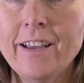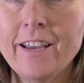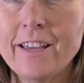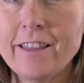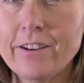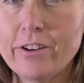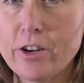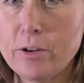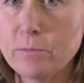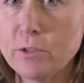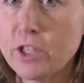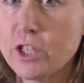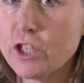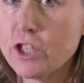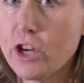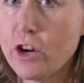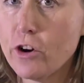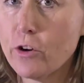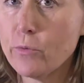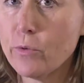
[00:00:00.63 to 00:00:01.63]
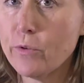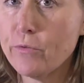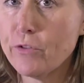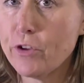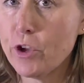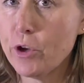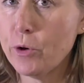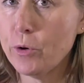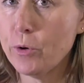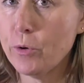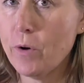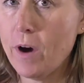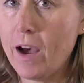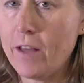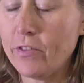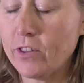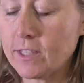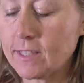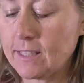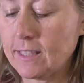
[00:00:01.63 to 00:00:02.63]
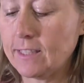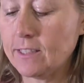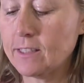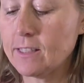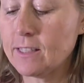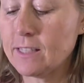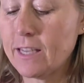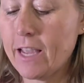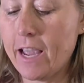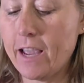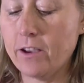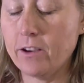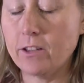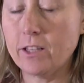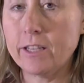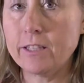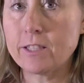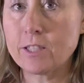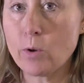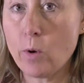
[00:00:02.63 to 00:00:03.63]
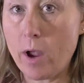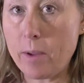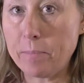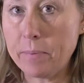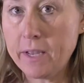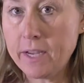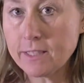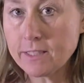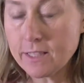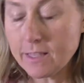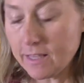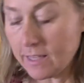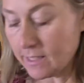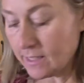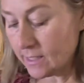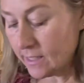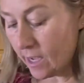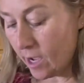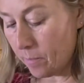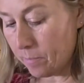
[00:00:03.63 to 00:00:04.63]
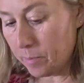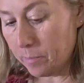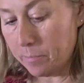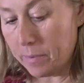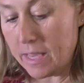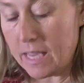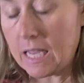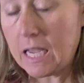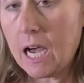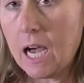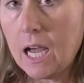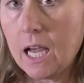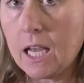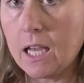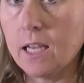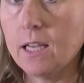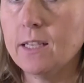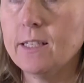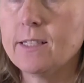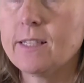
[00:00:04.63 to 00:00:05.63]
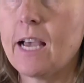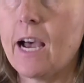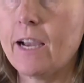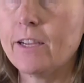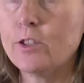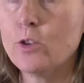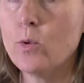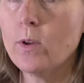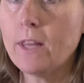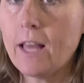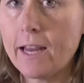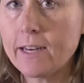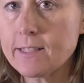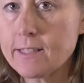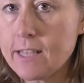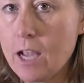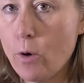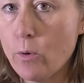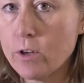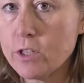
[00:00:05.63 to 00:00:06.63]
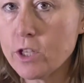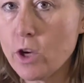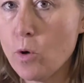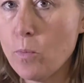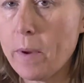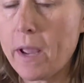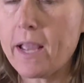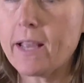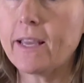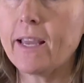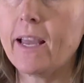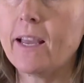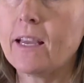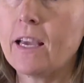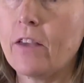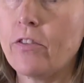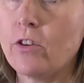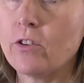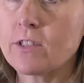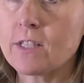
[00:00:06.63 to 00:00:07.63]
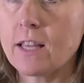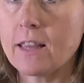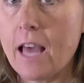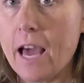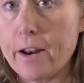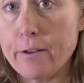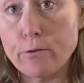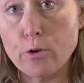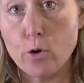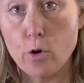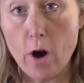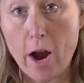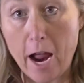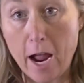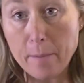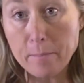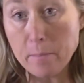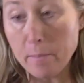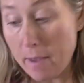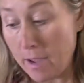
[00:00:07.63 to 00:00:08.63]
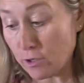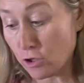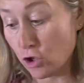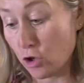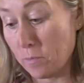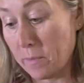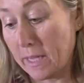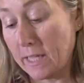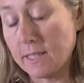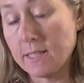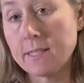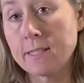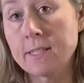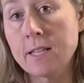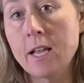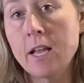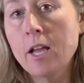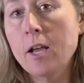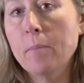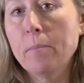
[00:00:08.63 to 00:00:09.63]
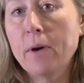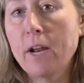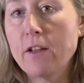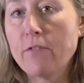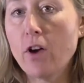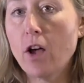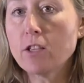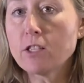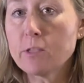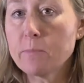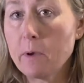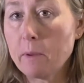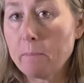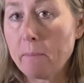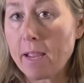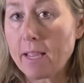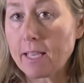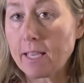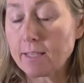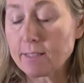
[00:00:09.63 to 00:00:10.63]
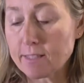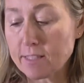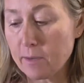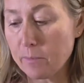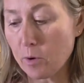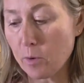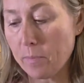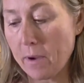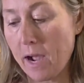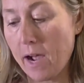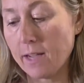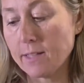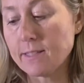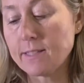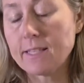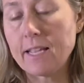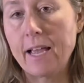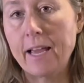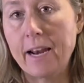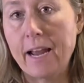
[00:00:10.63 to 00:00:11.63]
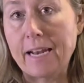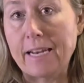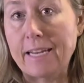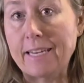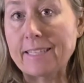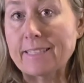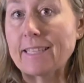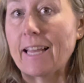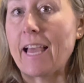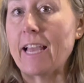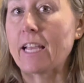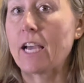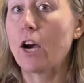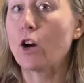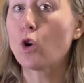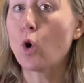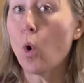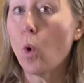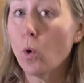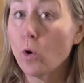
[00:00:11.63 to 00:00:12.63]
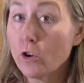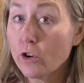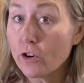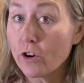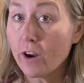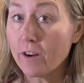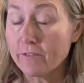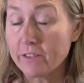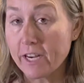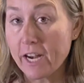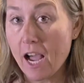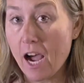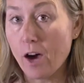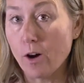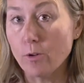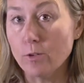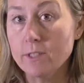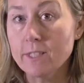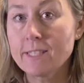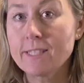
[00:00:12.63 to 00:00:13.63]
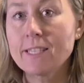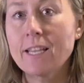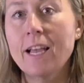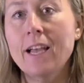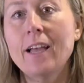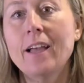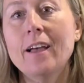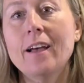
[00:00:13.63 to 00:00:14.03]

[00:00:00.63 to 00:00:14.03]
Hey there, I'm going to share a review on this little scale. And so I picked this up because I do a lot of sourdough baking and there's a lot of gram measurements, but I've also been making simmer pots and I needed like a quarter of an ounce